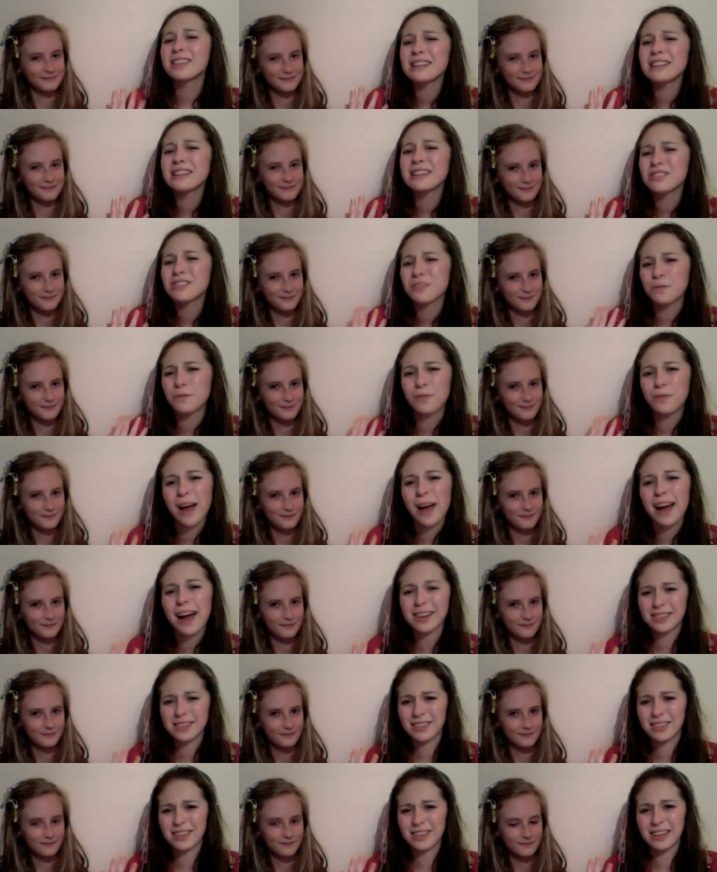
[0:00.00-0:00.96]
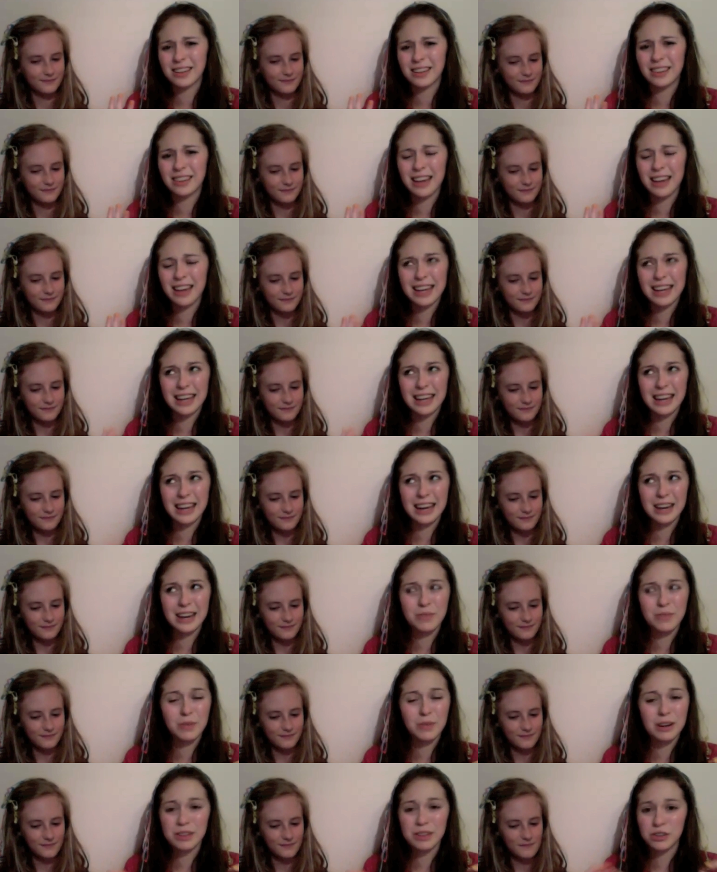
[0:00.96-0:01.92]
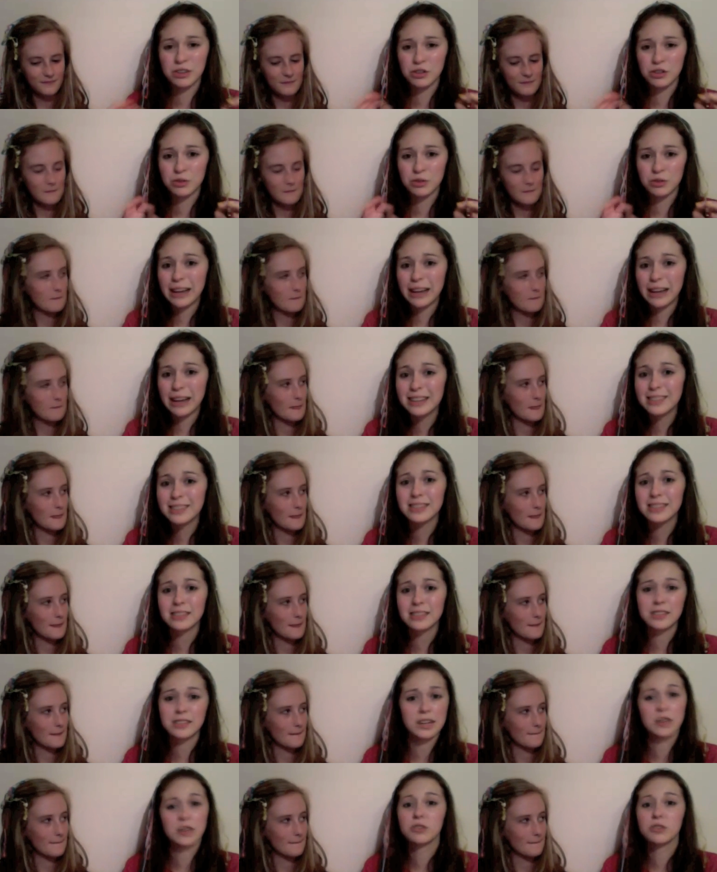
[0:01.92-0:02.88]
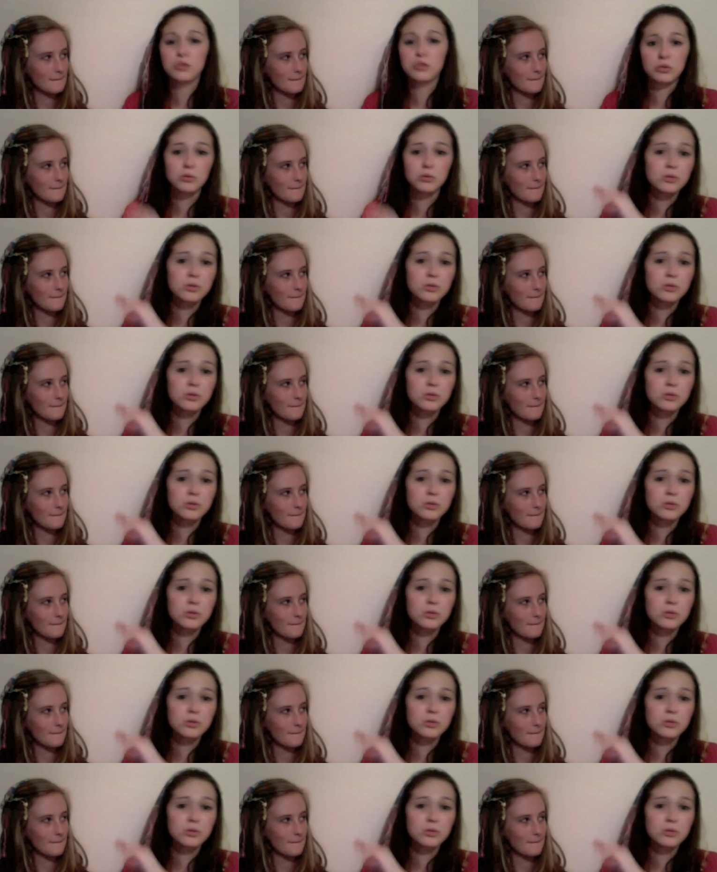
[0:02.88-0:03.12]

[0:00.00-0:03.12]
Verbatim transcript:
Speaker 1: just the fact that, like, in one of the trailers, Zeratul